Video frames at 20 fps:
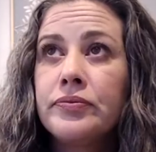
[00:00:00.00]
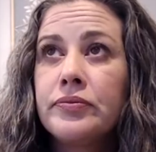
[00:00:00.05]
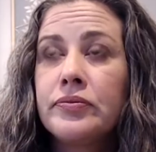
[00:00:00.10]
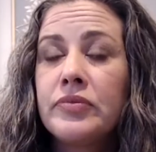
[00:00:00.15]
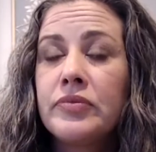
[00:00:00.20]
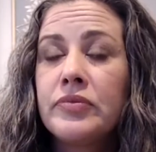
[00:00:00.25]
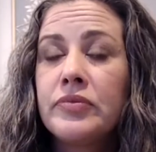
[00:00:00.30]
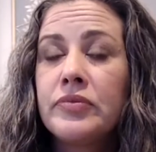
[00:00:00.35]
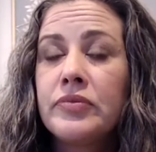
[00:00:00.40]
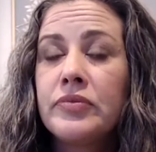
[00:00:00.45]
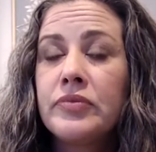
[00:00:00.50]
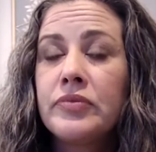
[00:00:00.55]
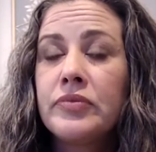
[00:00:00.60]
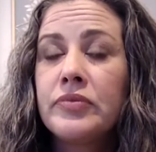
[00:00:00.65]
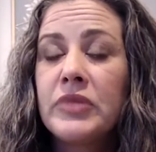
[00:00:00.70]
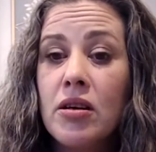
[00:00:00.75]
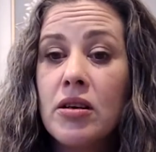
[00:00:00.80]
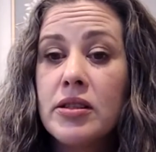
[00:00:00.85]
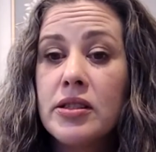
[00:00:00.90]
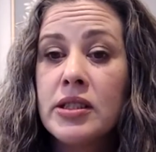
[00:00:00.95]
If I
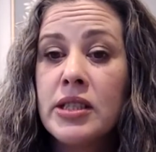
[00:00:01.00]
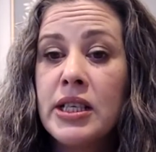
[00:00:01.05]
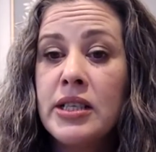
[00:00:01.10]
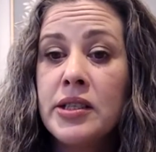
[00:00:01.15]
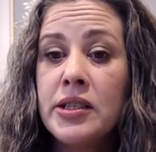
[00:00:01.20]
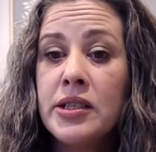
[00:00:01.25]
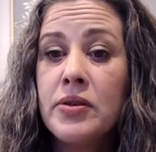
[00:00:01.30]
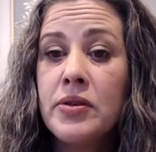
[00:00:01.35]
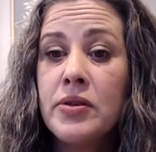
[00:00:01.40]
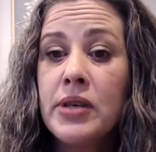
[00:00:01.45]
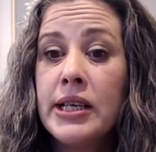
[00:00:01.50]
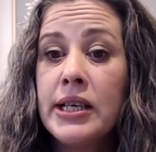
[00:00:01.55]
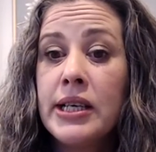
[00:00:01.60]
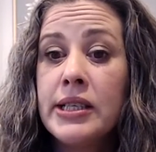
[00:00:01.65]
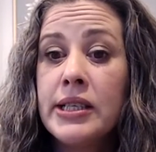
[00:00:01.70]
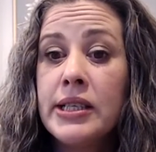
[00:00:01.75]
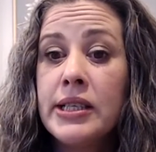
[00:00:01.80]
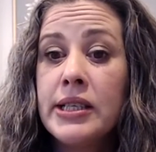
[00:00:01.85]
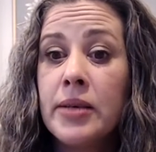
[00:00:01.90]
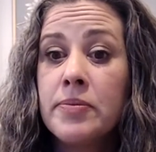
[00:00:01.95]
start sneezing, you guys, I
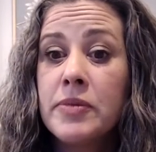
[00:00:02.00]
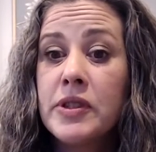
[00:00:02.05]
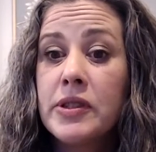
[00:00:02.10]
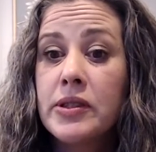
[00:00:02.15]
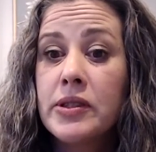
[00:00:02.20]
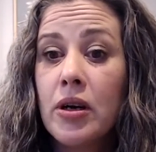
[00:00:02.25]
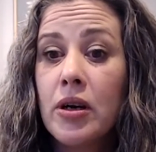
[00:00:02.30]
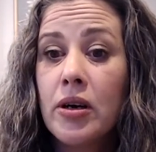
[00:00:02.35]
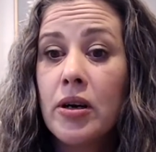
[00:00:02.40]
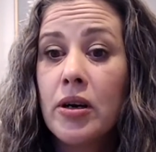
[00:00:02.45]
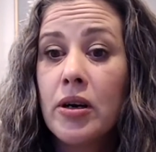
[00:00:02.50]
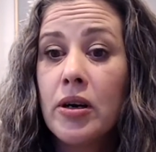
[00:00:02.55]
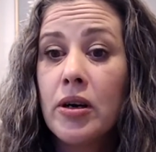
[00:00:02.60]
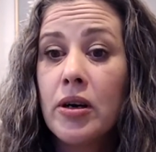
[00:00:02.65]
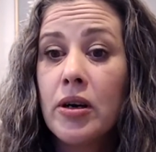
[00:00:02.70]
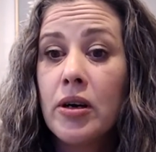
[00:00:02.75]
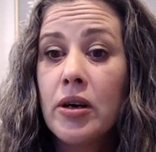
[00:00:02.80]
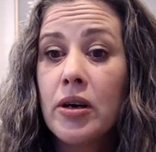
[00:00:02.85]
am sorry.